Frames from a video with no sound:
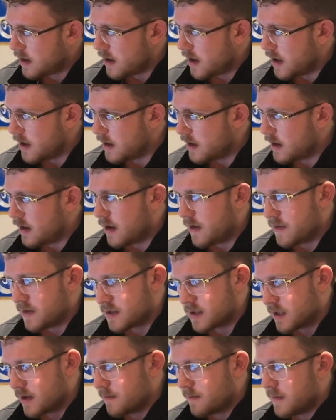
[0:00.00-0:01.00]
And then
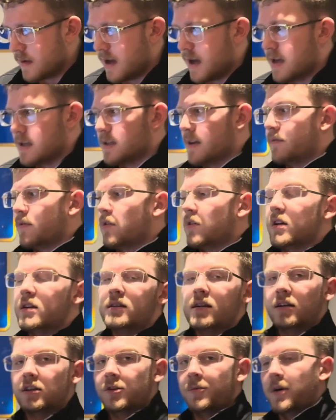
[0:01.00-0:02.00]
obviously, as I've already
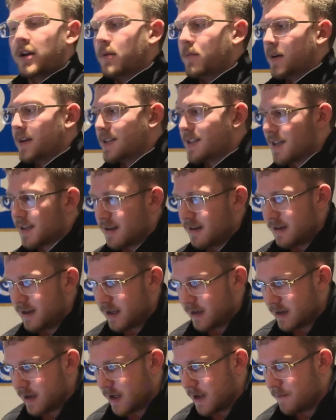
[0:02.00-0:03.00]
talked about it, my second
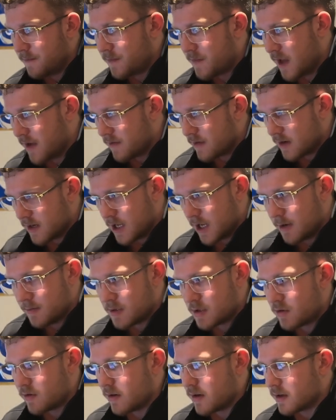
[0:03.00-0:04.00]
leg day, heavy on
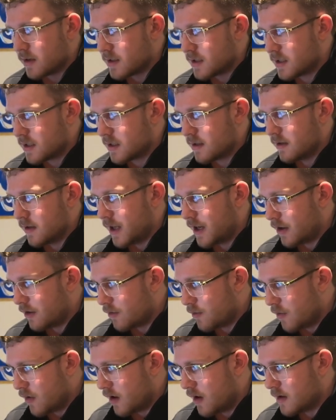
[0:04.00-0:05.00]
hamstrings, light on
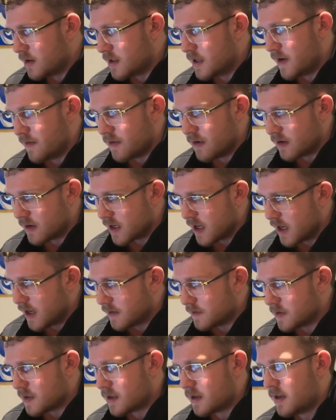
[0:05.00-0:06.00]
quads, heavy on
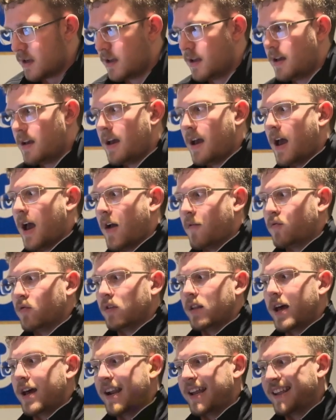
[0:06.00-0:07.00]
calves. After
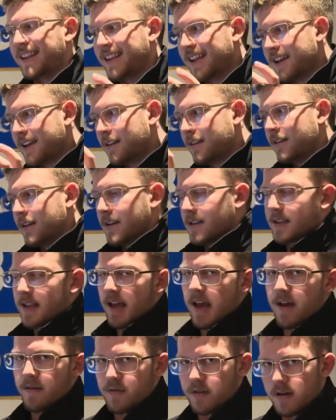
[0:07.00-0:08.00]
that, again, it's the
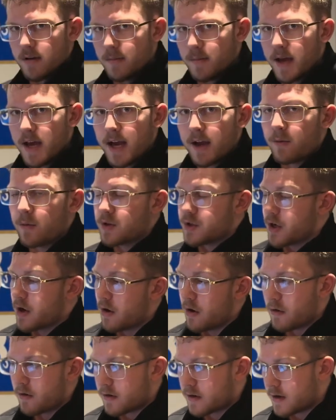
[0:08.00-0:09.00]
heavy on back, which I
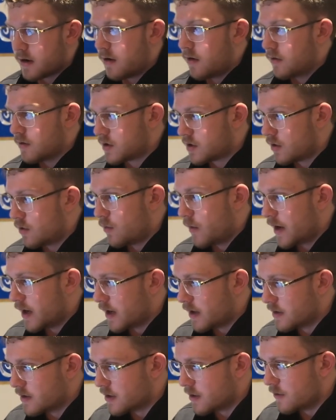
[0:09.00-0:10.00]
already also went
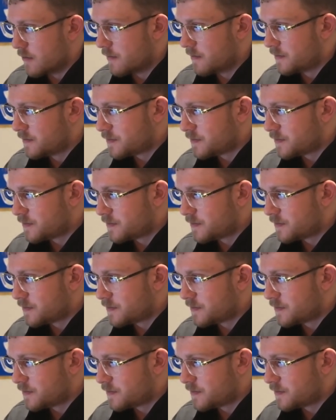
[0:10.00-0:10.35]
into.